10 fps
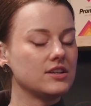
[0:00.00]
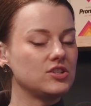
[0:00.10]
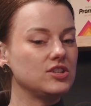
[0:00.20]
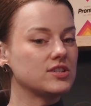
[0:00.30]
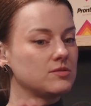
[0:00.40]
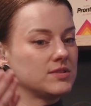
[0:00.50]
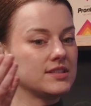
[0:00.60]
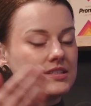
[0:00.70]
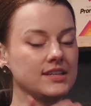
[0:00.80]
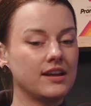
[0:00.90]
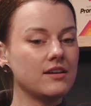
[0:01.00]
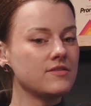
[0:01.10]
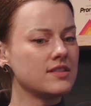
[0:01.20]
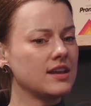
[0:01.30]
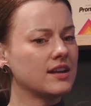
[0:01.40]
she just was listing out
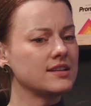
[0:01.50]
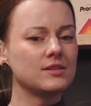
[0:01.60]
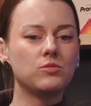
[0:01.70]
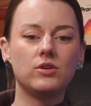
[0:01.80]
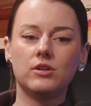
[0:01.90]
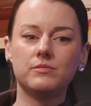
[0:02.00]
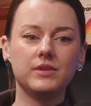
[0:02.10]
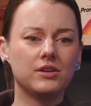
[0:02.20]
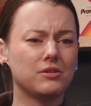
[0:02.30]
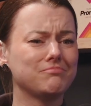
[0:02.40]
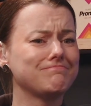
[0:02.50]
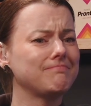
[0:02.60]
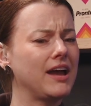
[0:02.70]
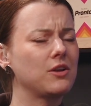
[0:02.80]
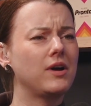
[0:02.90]
everything. And I said, well, you know,
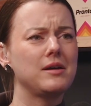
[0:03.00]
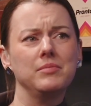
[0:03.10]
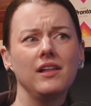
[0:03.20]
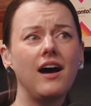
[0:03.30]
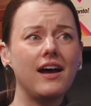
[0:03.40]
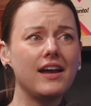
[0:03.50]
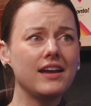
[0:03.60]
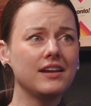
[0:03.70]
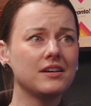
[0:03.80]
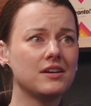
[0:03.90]
how do I apply?